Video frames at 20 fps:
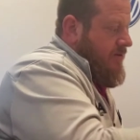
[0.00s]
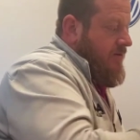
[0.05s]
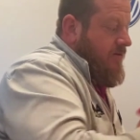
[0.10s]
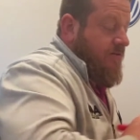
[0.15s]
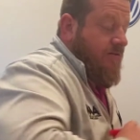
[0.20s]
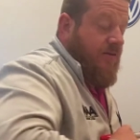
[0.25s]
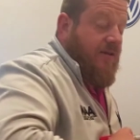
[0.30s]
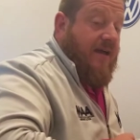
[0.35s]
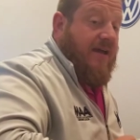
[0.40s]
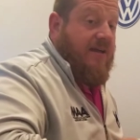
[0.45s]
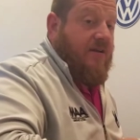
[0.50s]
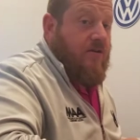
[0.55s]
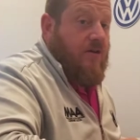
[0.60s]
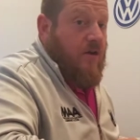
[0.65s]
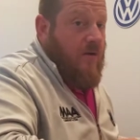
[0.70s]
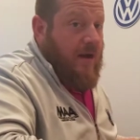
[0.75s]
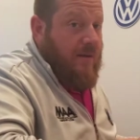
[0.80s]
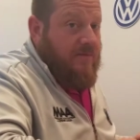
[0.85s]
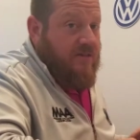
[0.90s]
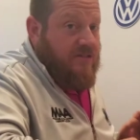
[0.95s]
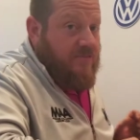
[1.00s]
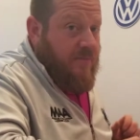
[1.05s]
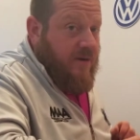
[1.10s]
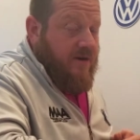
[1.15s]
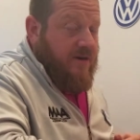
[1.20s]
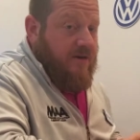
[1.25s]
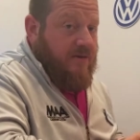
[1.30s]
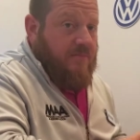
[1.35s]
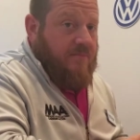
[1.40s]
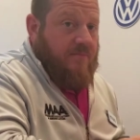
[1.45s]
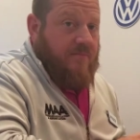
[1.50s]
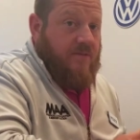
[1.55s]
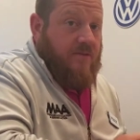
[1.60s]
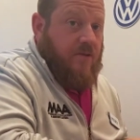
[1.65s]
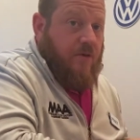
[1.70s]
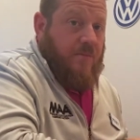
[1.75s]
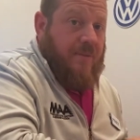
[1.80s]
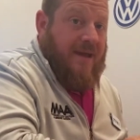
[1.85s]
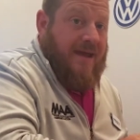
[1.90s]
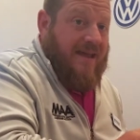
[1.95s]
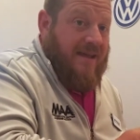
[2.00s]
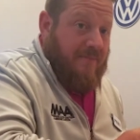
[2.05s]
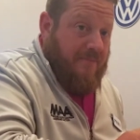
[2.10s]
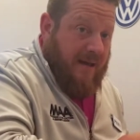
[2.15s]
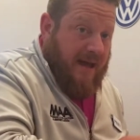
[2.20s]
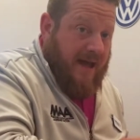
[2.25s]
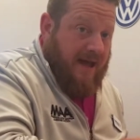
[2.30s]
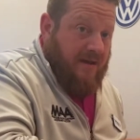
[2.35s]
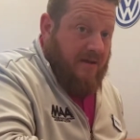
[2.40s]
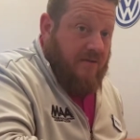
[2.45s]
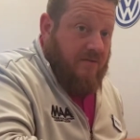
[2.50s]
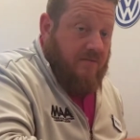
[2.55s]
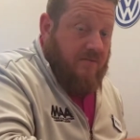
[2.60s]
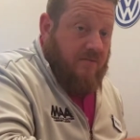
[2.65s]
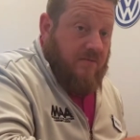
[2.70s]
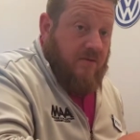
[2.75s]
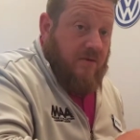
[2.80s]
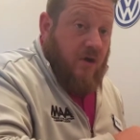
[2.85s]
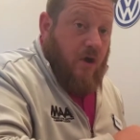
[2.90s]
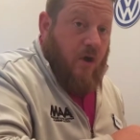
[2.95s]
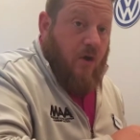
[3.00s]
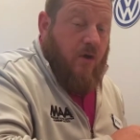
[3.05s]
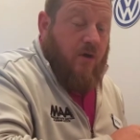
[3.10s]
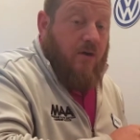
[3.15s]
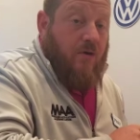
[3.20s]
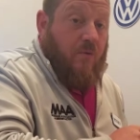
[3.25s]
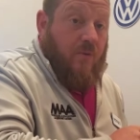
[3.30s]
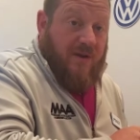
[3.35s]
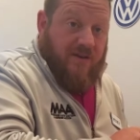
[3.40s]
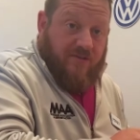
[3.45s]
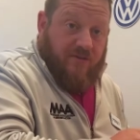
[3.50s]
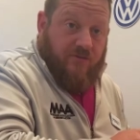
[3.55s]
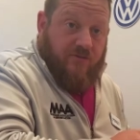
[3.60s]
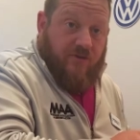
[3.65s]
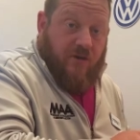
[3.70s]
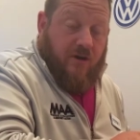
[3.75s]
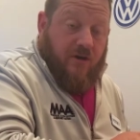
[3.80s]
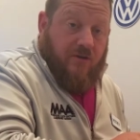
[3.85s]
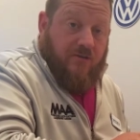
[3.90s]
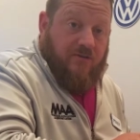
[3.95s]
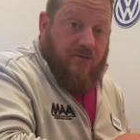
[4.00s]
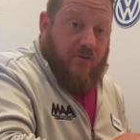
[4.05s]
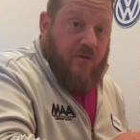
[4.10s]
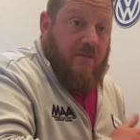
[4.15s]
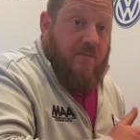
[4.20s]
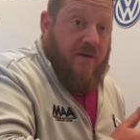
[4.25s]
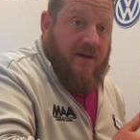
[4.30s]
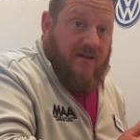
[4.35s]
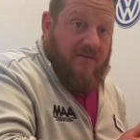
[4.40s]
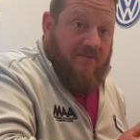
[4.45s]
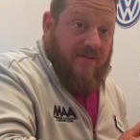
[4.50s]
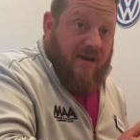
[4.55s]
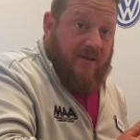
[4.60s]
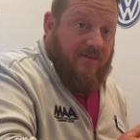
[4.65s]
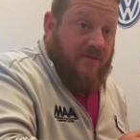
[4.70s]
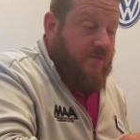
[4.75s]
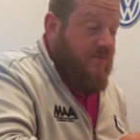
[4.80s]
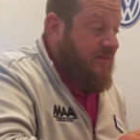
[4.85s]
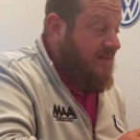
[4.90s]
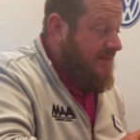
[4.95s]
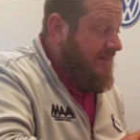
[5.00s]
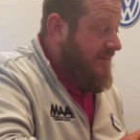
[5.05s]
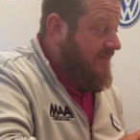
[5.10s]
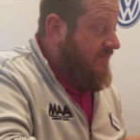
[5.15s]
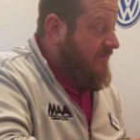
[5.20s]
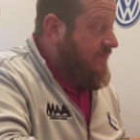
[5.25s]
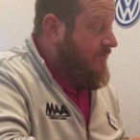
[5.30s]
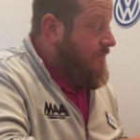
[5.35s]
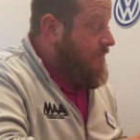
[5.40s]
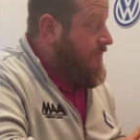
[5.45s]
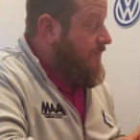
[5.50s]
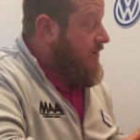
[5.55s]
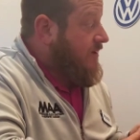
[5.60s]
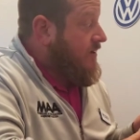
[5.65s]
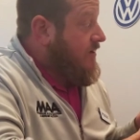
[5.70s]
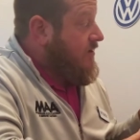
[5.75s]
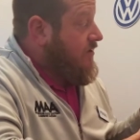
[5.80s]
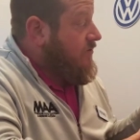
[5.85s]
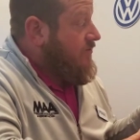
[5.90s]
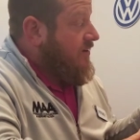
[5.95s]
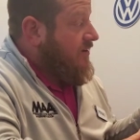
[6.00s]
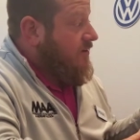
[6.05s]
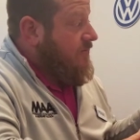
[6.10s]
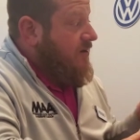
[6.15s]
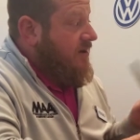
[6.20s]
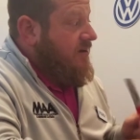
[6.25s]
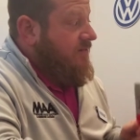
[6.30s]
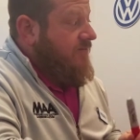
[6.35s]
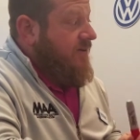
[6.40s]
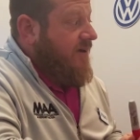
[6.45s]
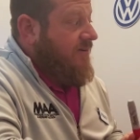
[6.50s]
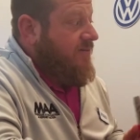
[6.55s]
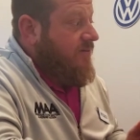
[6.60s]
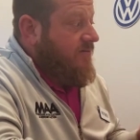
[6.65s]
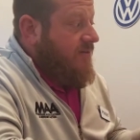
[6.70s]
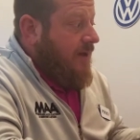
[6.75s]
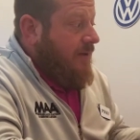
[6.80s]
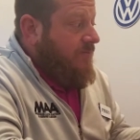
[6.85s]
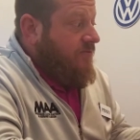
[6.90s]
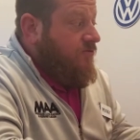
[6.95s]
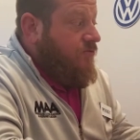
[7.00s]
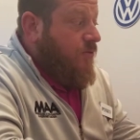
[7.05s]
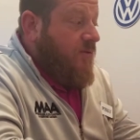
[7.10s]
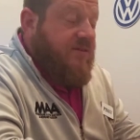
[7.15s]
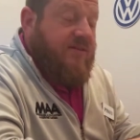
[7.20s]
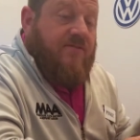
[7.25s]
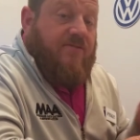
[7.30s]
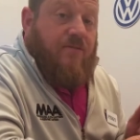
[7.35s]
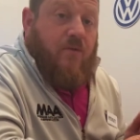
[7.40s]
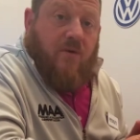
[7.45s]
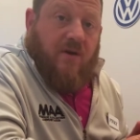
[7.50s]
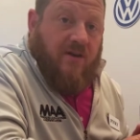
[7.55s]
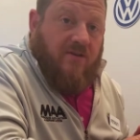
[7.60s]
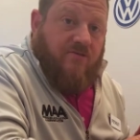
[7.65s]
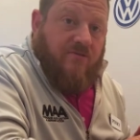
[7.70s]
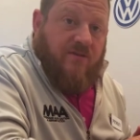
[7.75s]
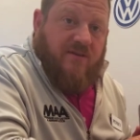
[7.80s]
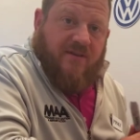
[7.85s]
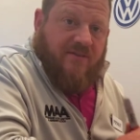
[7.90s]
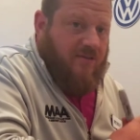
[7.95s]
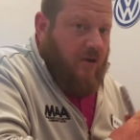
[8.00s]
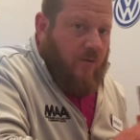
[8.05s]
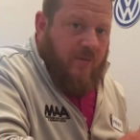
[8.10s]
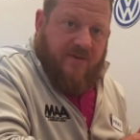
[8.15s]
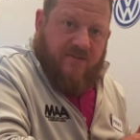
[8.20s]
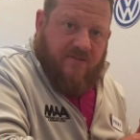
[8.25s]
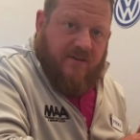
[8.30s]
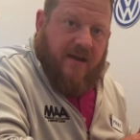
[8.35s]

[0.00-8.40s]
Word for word: So now you know how much money you're paying back on a rental charge or a money factor with a lease. You take your money factor times 2400, it's always